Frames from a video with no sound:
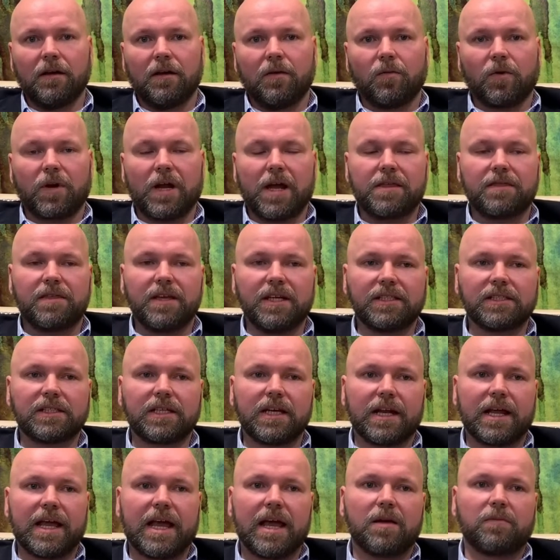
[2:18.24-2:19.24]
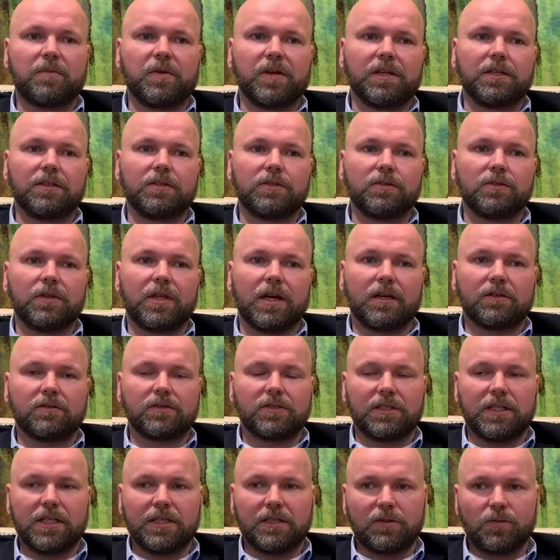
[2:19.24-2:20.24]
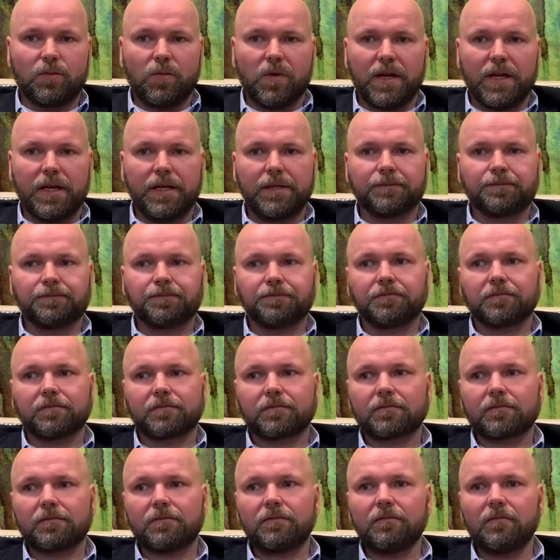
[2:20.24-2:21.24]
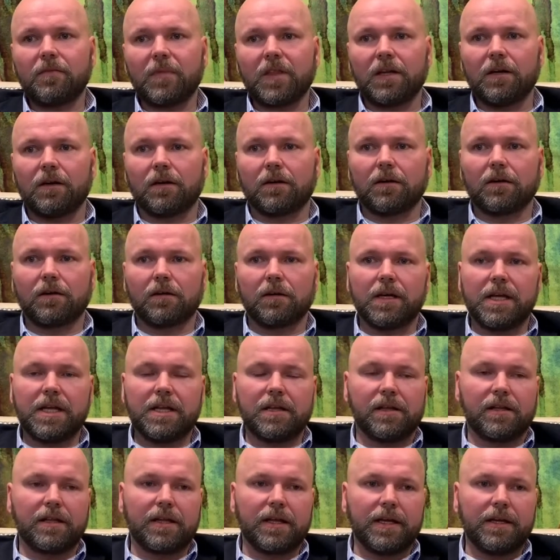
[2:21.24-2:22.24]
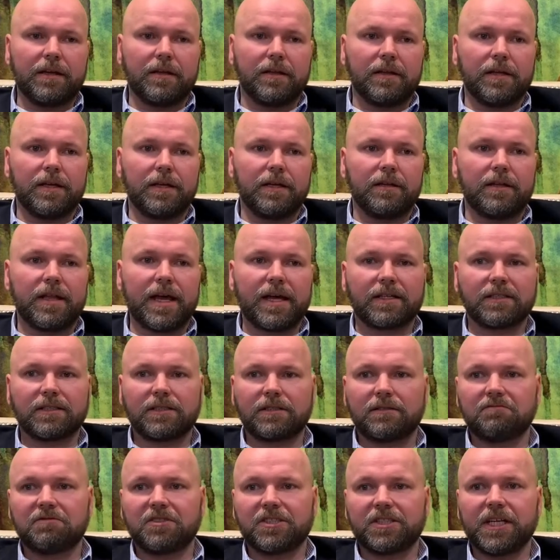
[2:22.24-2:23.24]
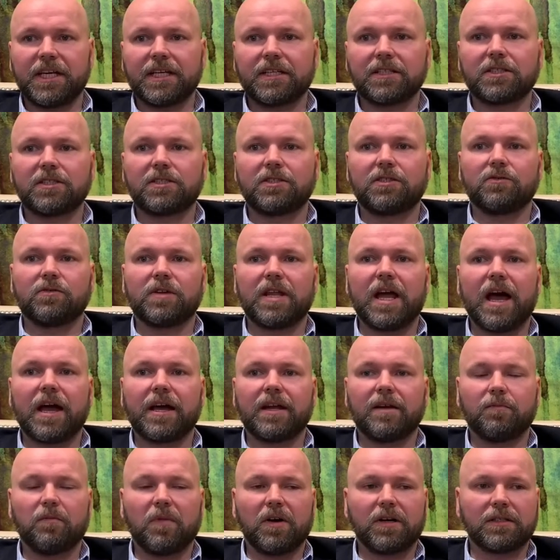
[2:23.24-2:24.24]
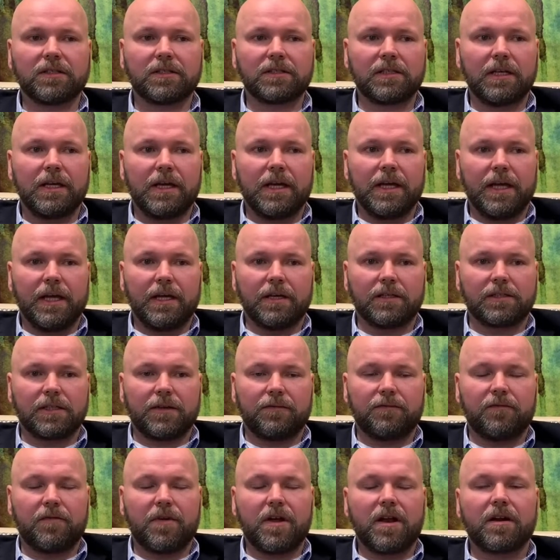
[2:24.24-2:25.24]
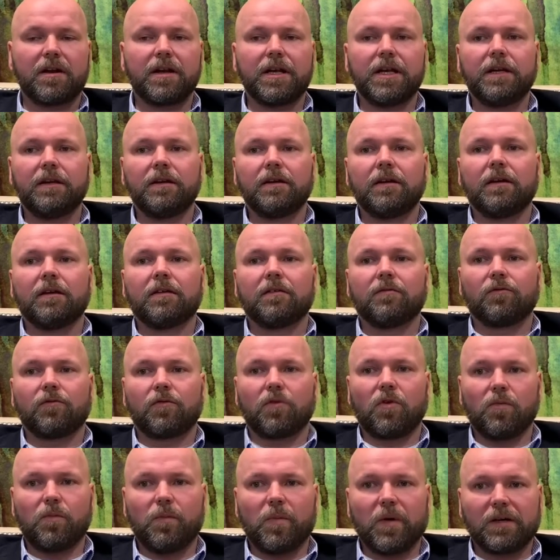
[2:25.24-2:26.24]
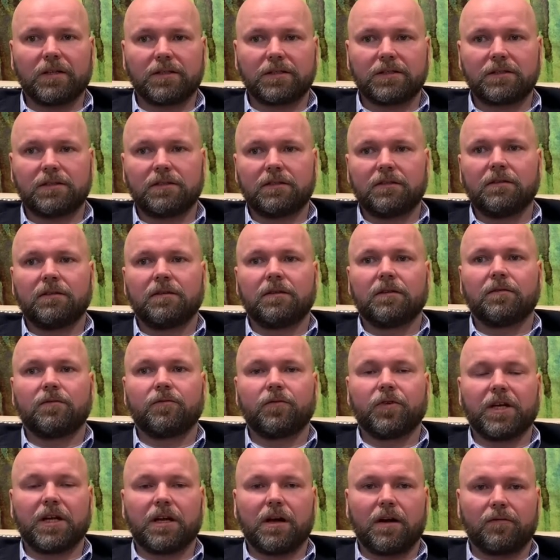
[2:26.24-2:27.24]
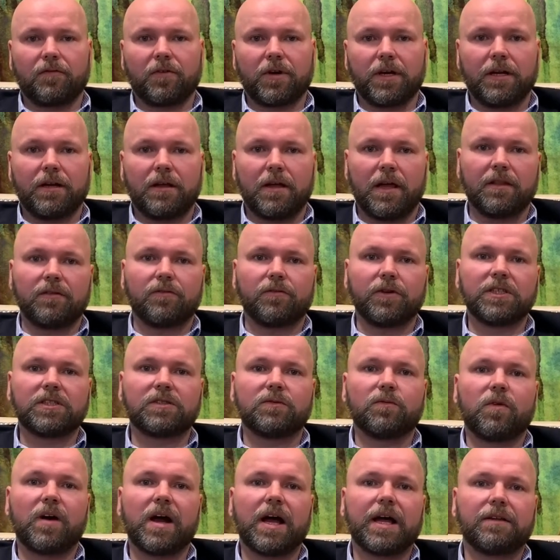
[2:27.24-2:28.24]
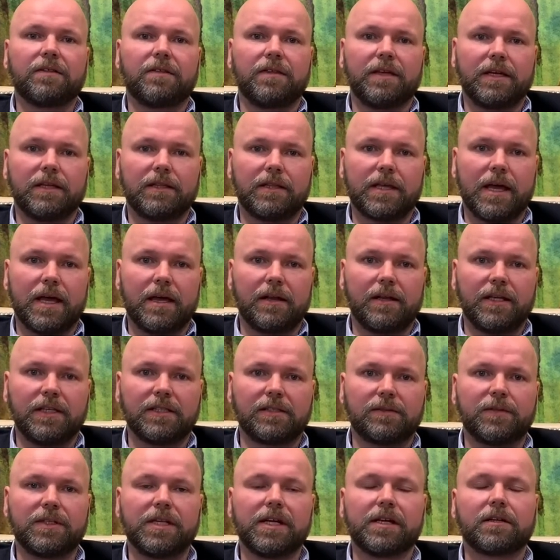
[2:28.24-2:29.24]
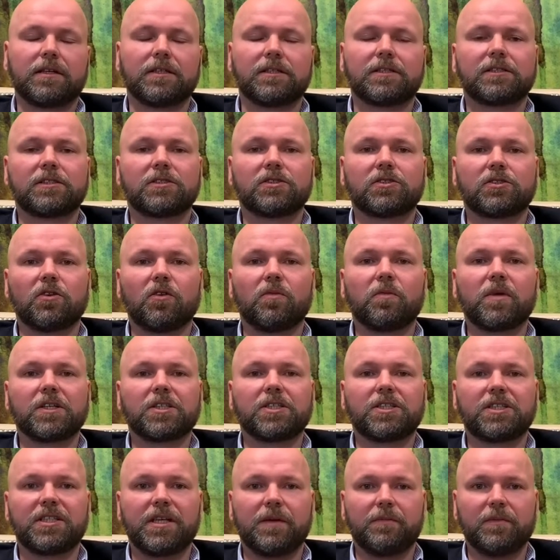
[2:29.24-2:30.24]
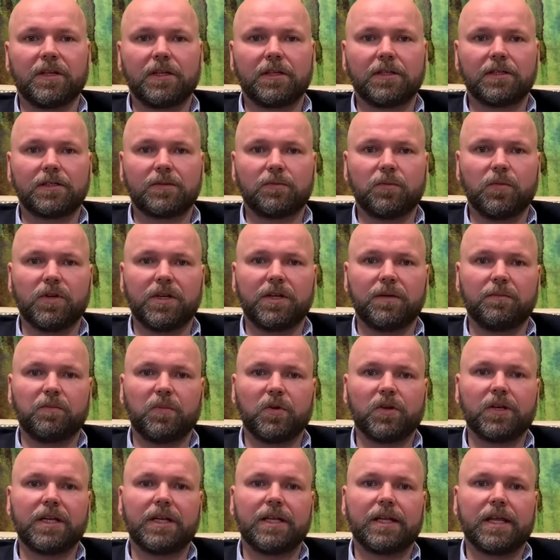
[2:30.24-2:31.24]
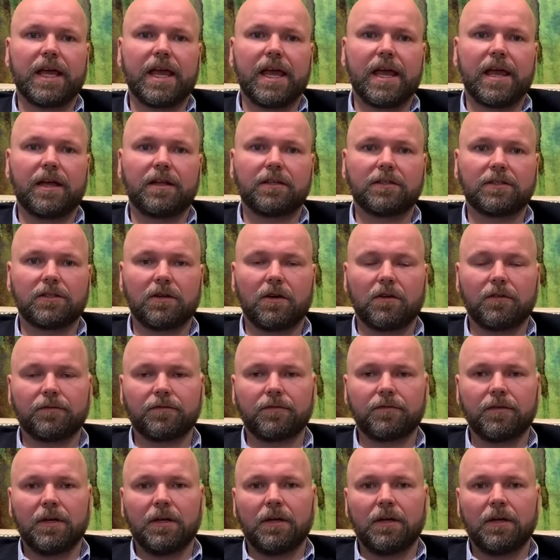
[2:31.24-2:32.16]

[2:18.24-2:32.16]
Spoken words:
What I think is going to happen in 2020, in the next 6 to 9 months, is a very robust recovery. And the reason why I think that is there is so much stimulus being put in the hands of